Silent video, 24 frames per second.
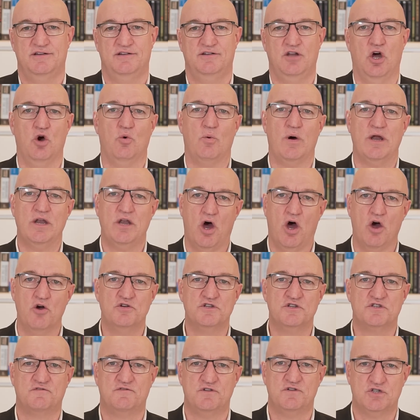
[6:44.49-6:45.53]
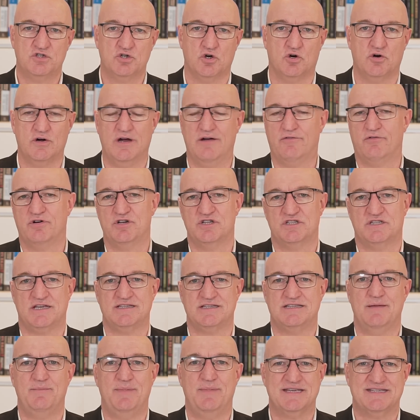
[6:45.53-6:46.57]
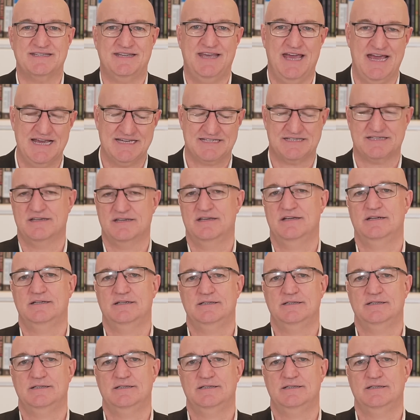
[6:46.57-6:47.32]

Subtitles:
No one knows for sure. Everyone just does their best guess.